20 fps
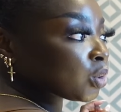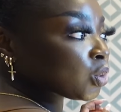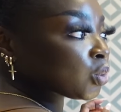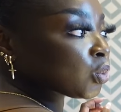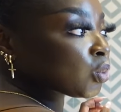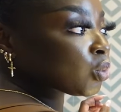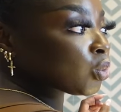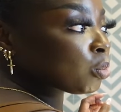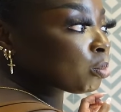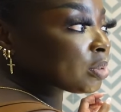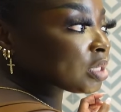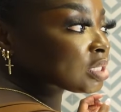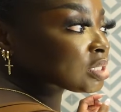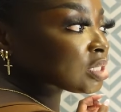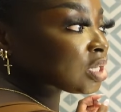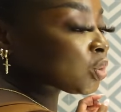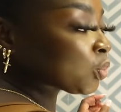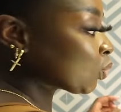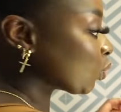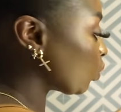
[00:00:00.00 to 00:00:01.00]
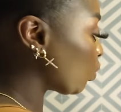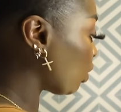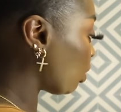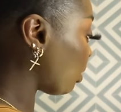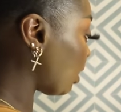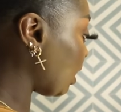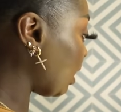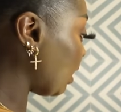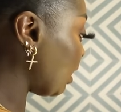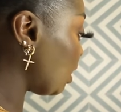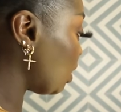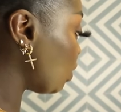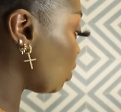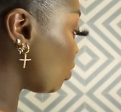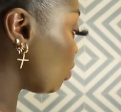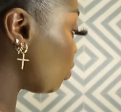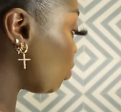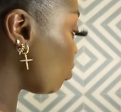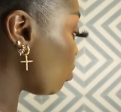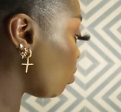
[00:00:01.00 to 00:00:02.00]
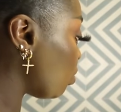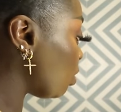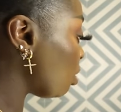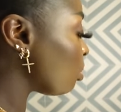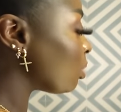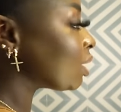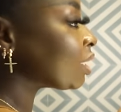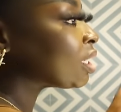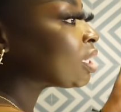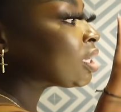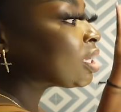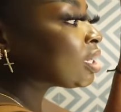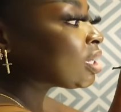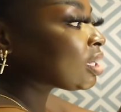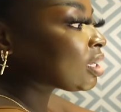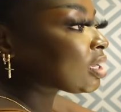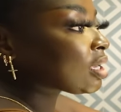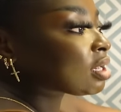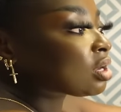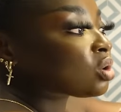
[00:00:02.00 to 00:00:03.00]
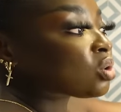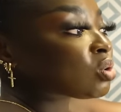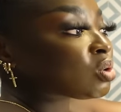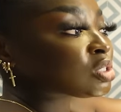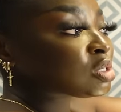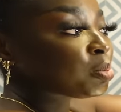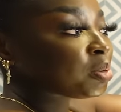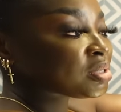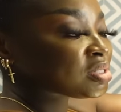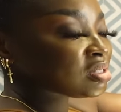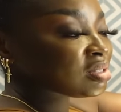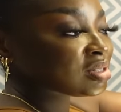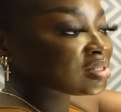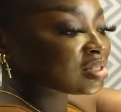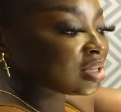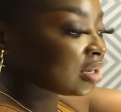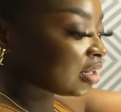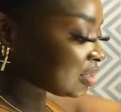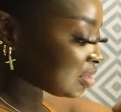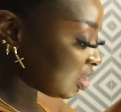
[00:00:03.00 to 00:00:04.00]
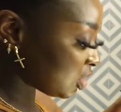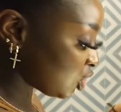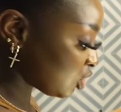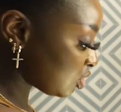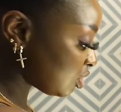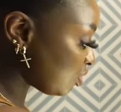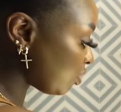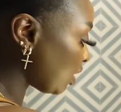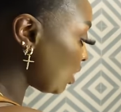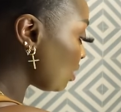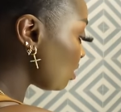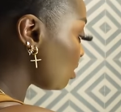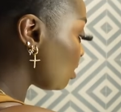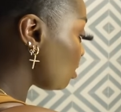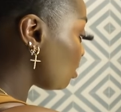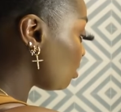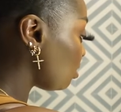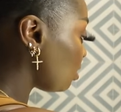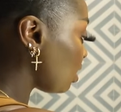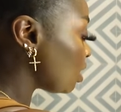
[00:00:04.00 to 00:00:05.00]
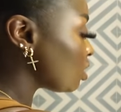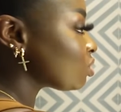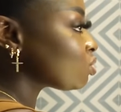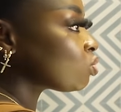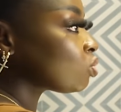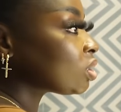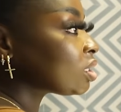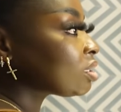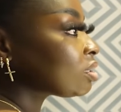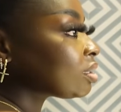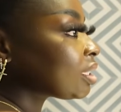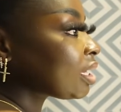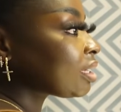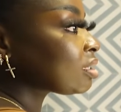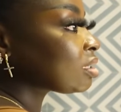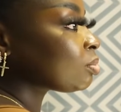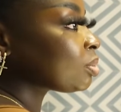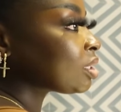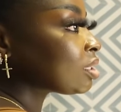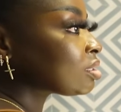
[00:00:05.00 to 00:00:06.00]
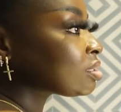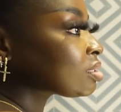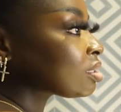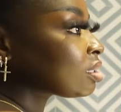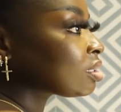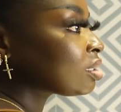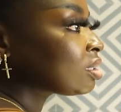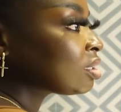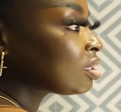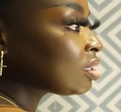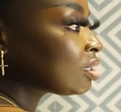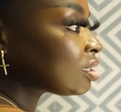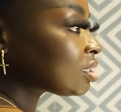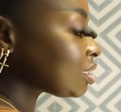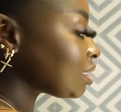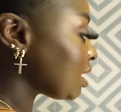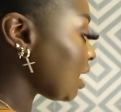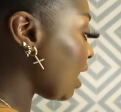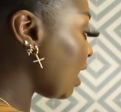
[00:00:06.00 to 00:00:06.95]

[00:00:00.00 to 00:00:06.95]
Cool, mix, and warm. I like it to do warm, but again, it all depends on the settings on your device. That's what that depends on. This is the